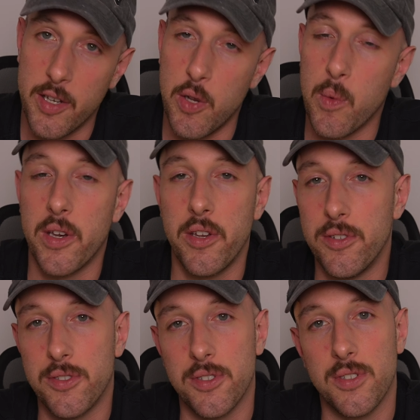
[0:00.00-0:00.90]
You want to
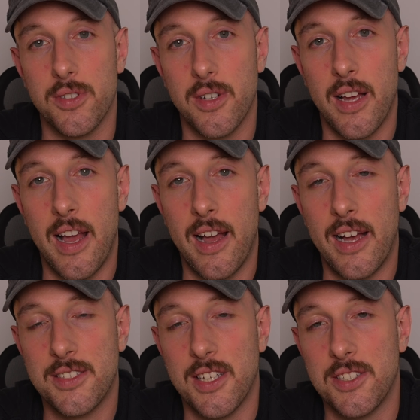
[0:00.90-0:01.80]
use your
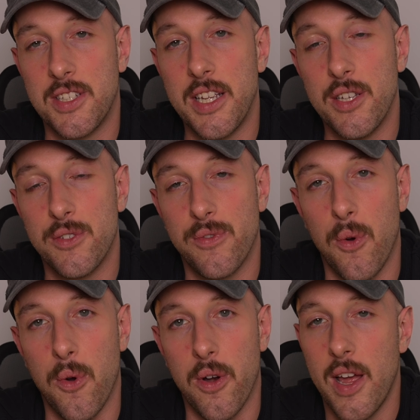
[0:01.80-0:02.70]
SSDs
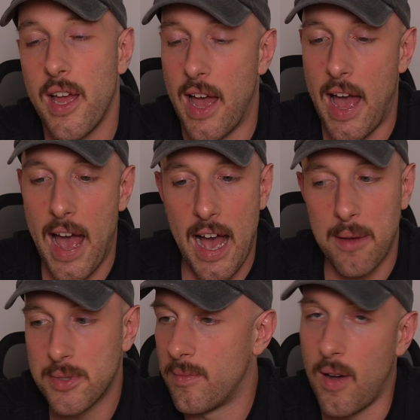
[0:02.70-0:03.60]
for
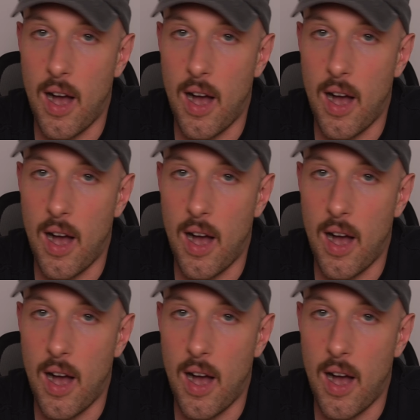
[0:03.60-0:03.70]
apps,